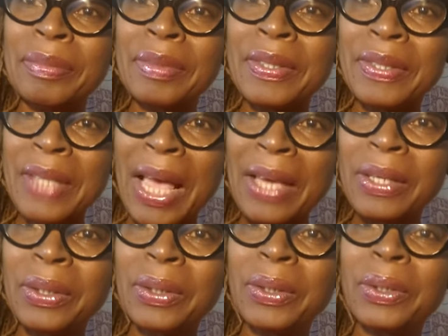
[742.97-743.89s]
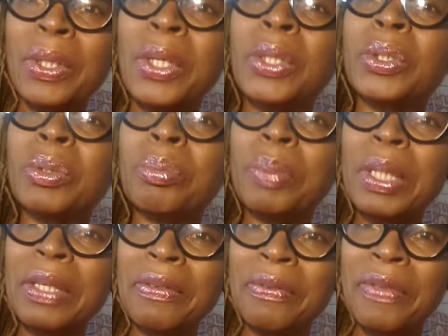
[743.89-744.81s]
cycle to
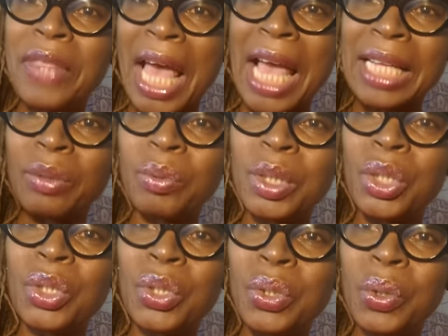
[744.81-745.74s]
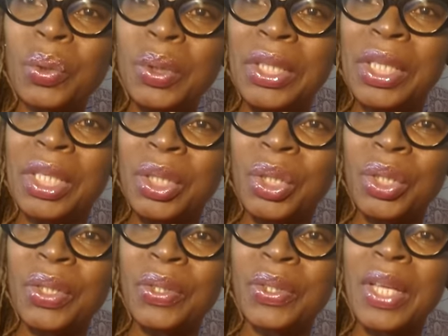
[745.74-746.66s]
birth that which is so
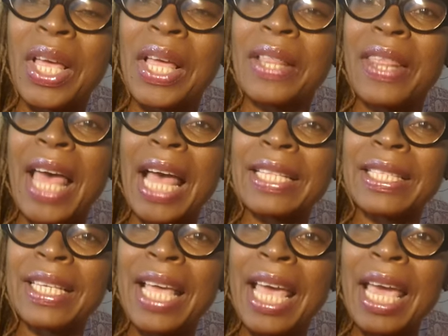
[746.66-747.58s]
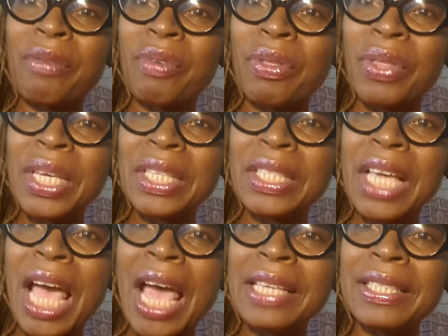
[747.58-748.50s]
delicious, that everything
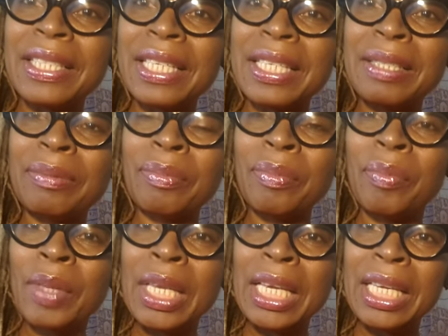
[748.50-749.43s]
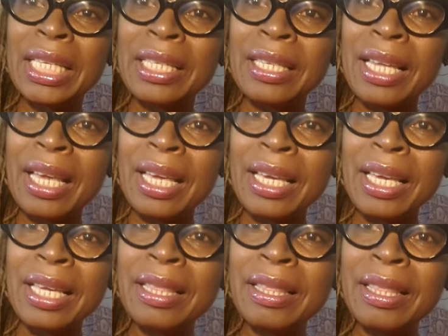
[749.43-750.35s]
ties in
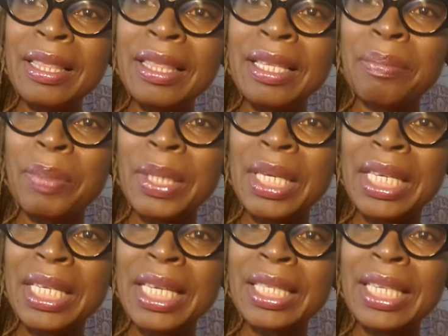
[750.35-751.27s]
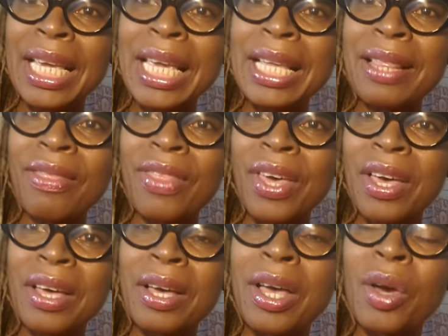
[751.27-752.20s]
the beginning, in
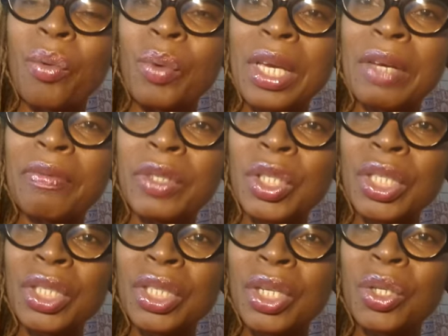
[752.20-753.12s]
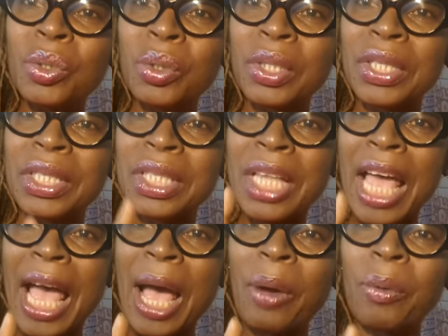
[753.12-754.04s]
the, we have just looked at
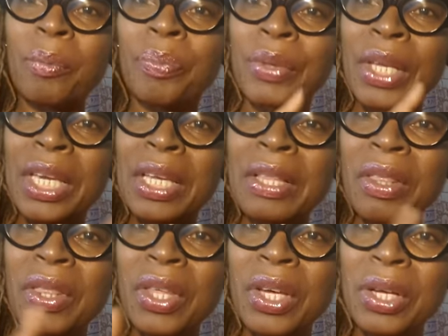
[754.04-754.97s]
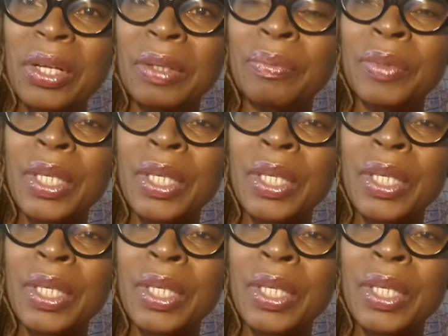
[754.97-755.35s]
now, in the.